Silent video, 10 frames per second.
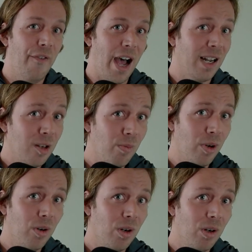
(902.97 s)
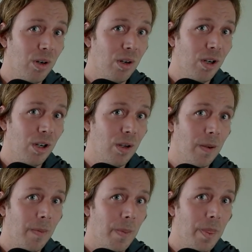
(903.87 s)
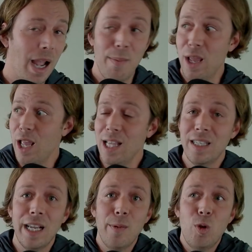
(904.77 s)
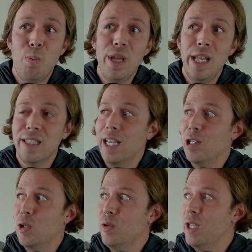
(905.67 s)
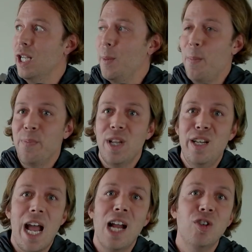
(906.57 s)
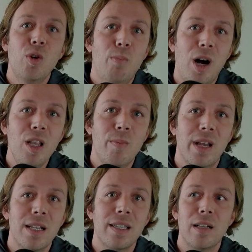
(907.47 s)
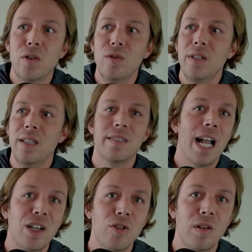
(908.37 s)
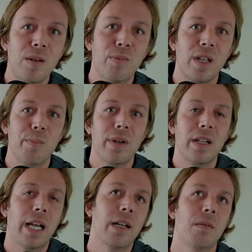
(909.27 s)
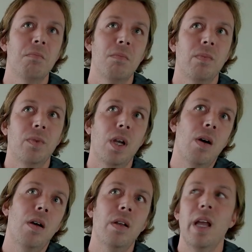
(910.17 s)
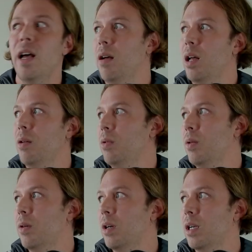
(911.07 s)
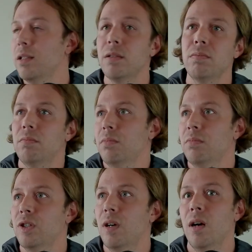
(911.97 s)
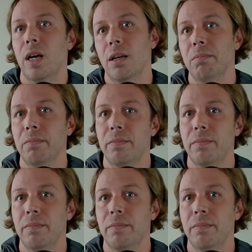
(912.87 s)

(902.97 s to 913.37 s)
valuable? I mean, it's like, to me, it's like losing a national monument. It's like losing the Statue of Liberty and being like, oh yeah, I don't know where it is. Sorry.